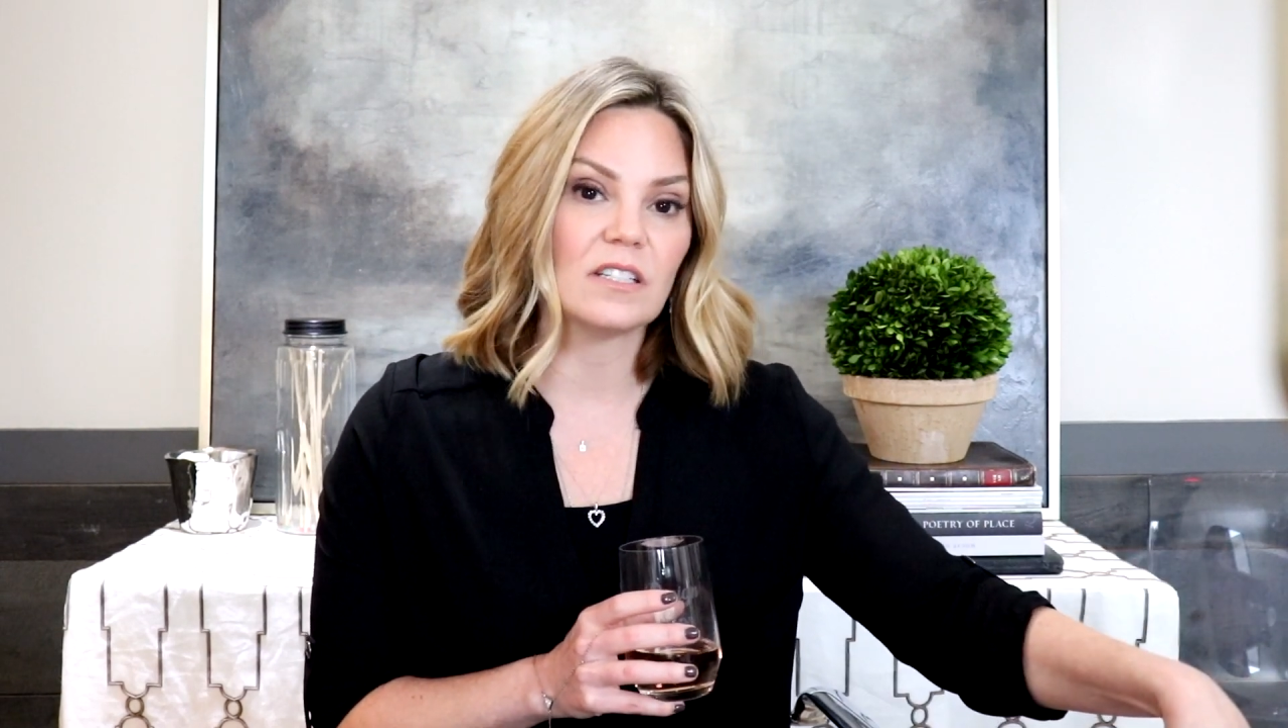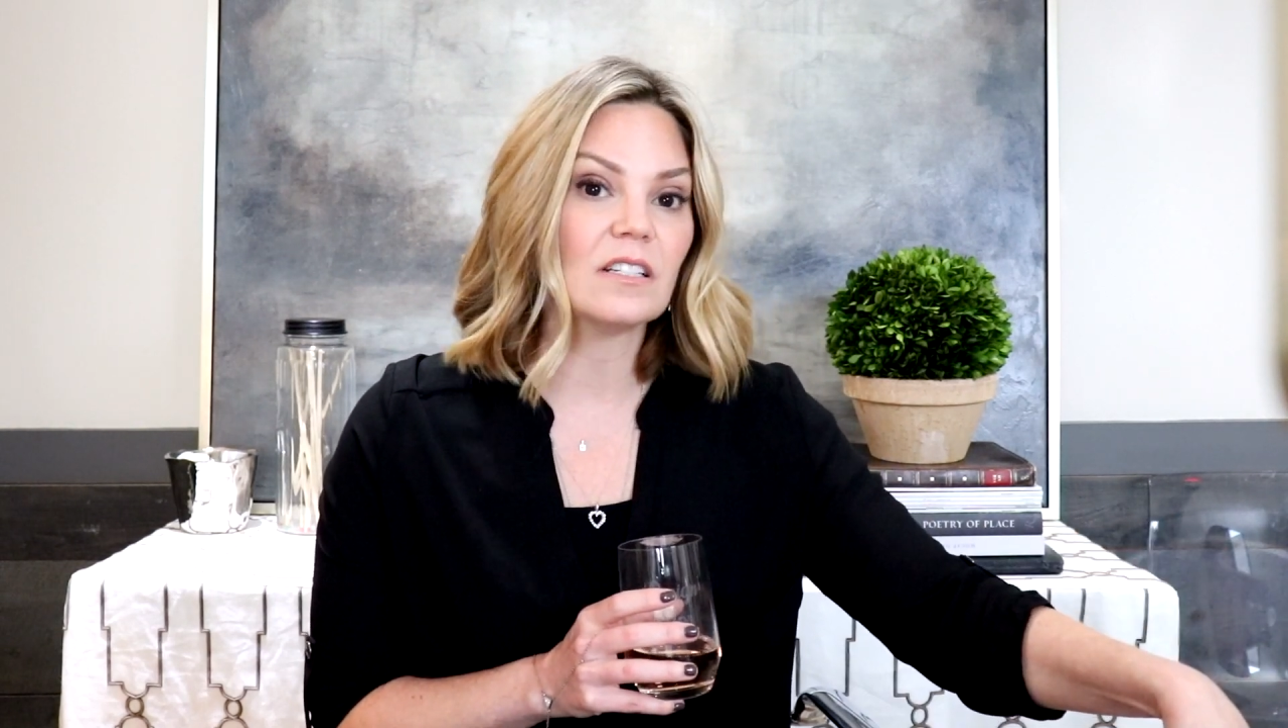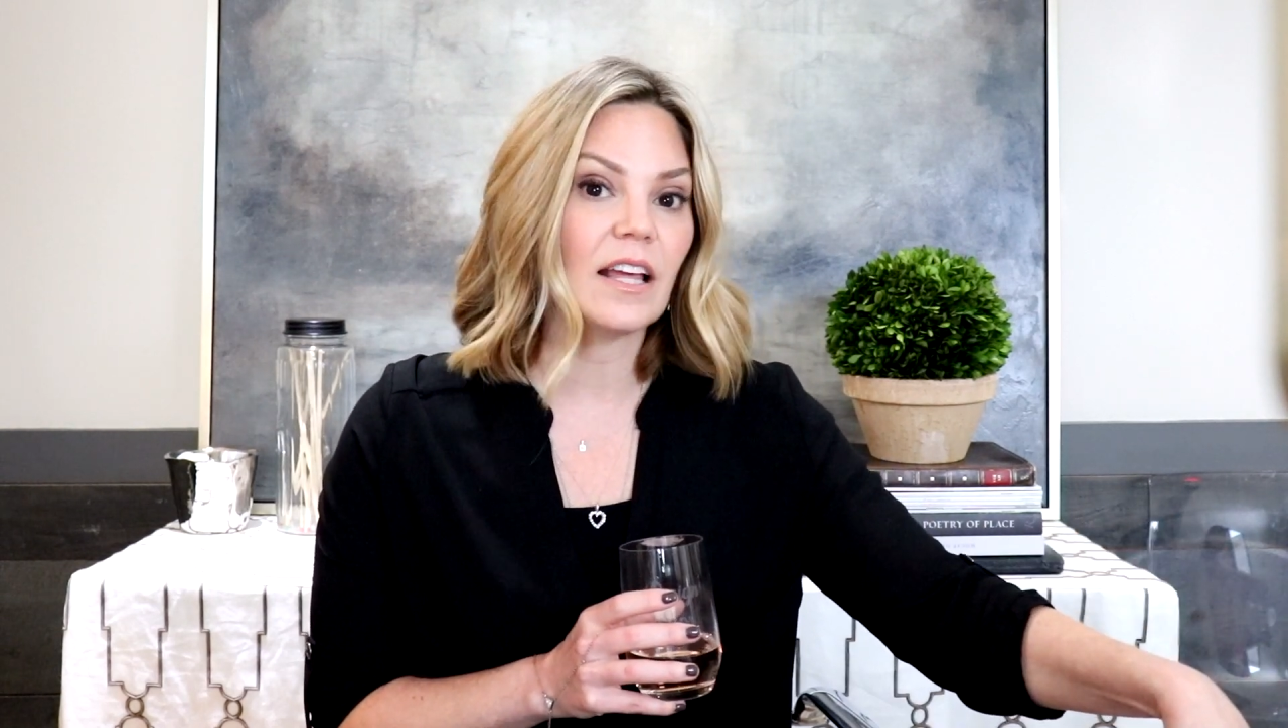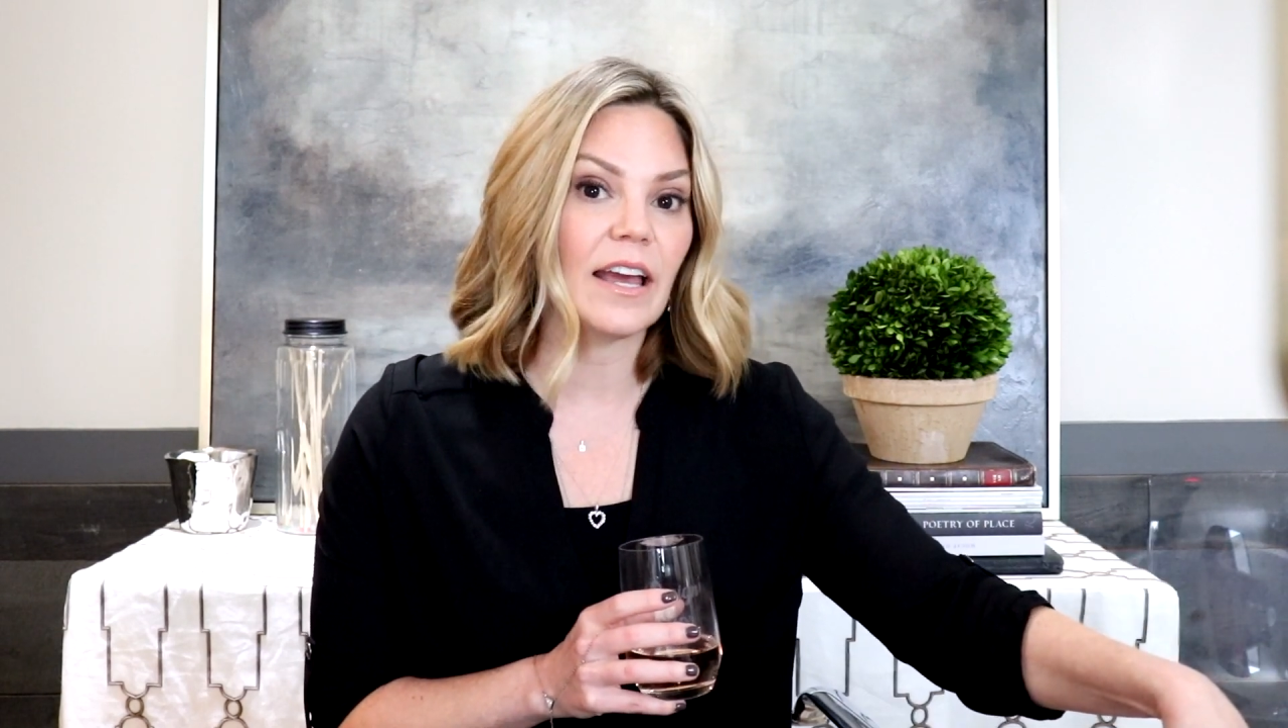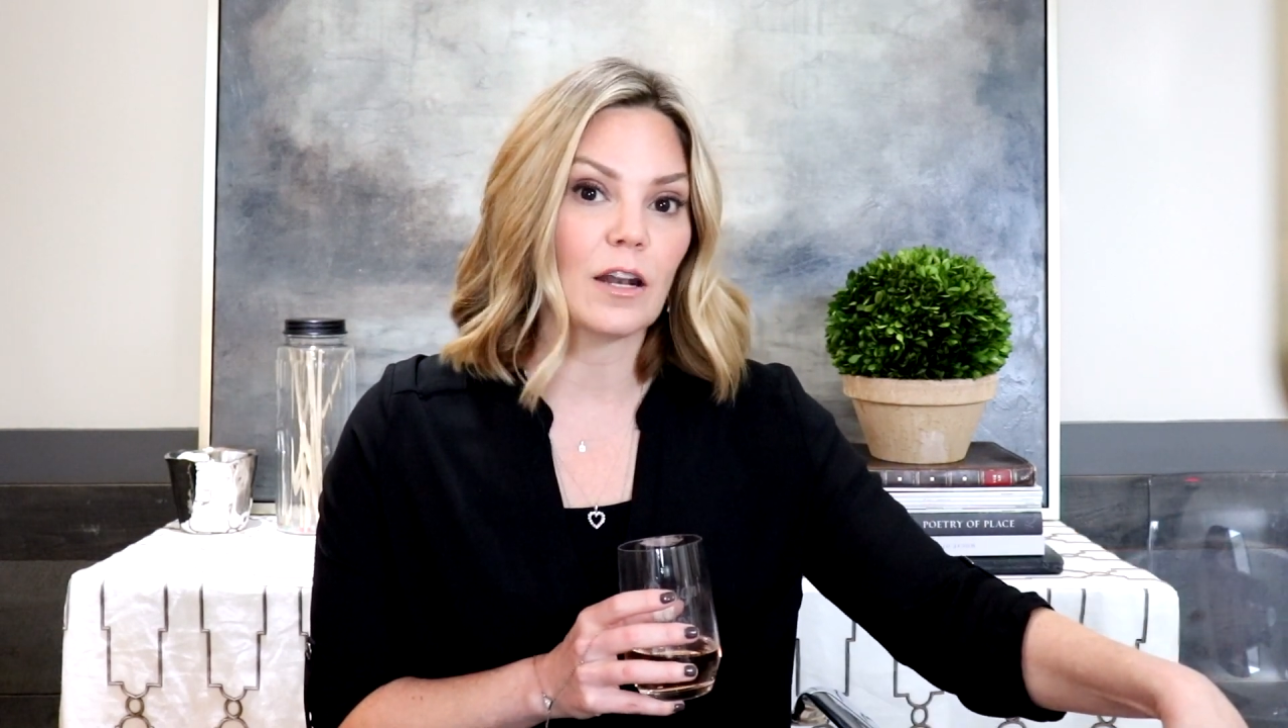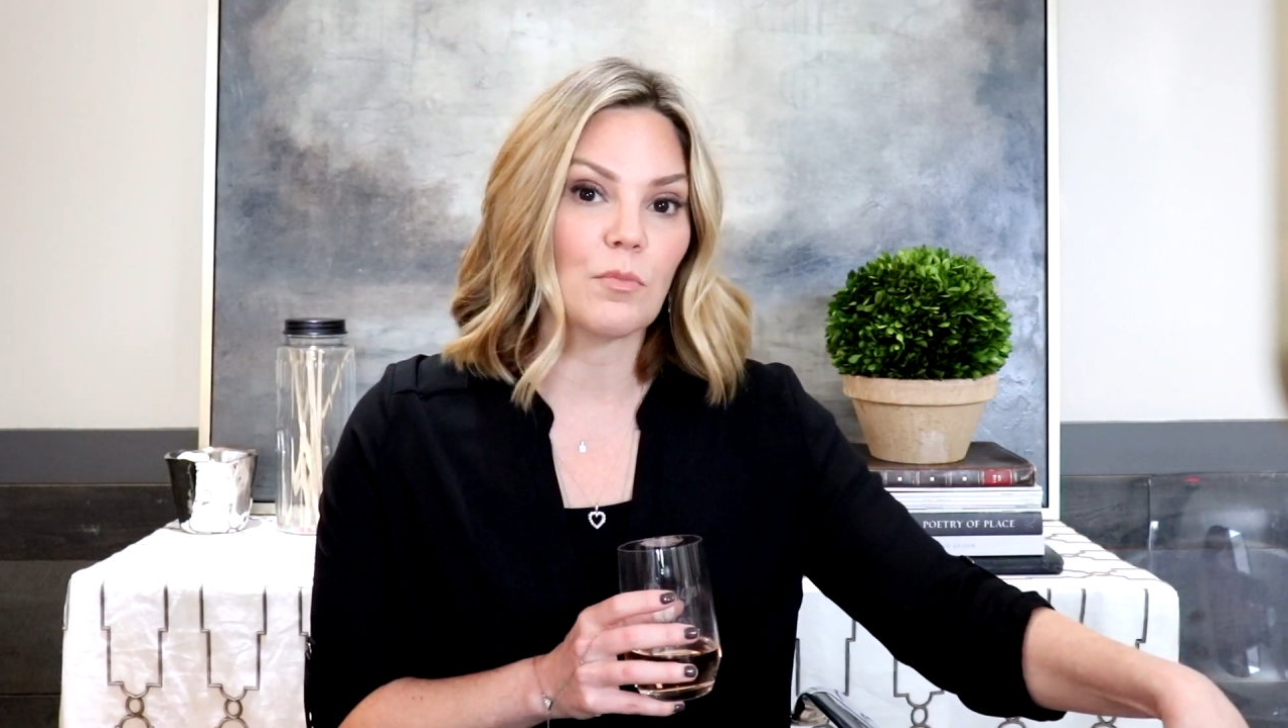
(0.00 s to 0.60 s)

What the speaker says: the delay on